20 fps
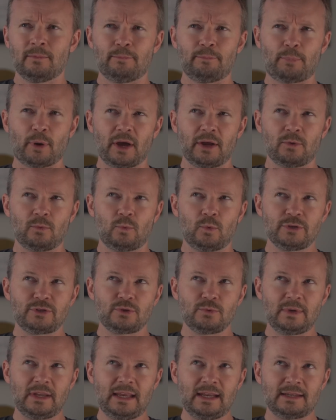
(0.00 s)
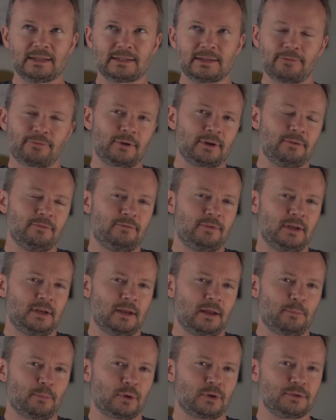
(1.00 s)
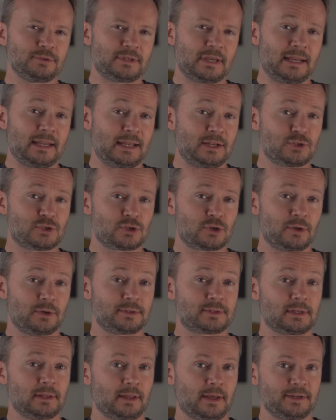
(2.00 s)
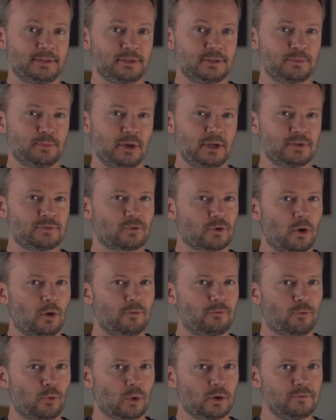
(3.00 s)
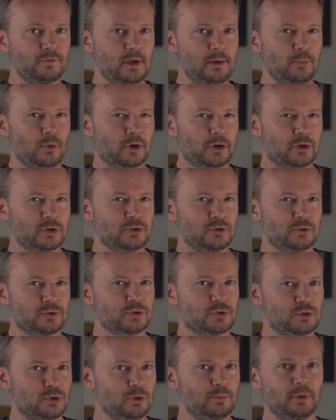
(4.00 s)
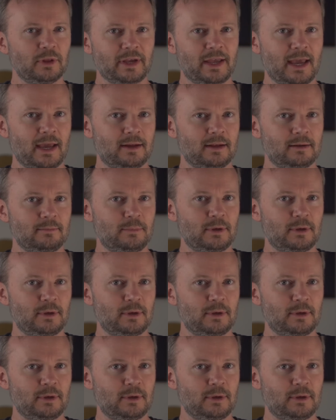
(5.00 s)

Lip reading: But would you need different VIN numbers and insurance and license plates for all 4 of them, or could you just duplicate it?